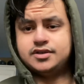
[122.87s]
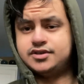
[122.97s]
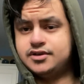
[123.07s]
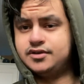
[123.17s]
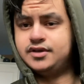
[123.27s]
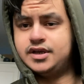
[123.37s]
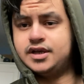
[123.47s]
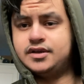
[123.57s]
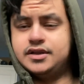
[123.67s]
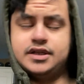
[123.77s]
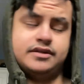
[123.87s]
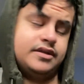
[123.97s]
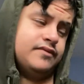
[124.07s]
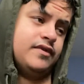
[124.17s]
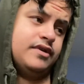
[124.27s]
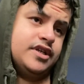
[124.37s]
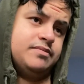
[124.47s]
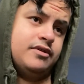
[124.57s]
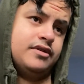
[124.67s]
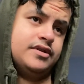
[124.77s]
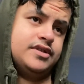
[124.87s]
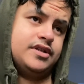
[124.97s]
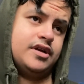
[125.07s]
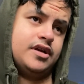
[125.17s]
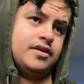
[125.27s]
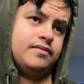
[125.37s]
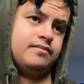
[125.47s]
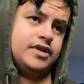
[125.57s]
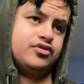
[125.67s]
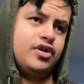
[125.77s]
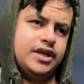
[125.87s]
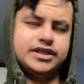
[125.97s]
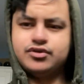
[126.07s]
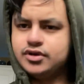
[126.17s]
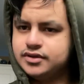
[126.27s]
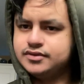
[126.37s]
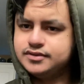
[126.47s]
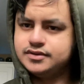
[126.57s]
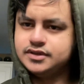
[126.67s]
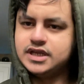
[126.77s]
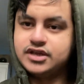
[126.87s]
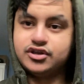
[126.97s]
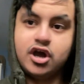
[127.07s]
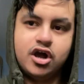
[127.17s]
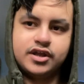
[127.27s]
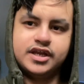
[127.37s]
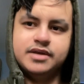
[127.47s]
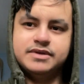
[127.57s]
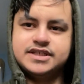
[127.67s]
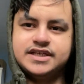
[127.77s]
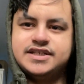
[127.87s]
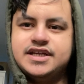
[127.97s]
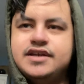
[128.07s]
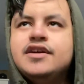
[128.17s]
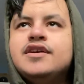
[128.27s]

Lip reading: a very experienced. He's got that dog in him, as they say.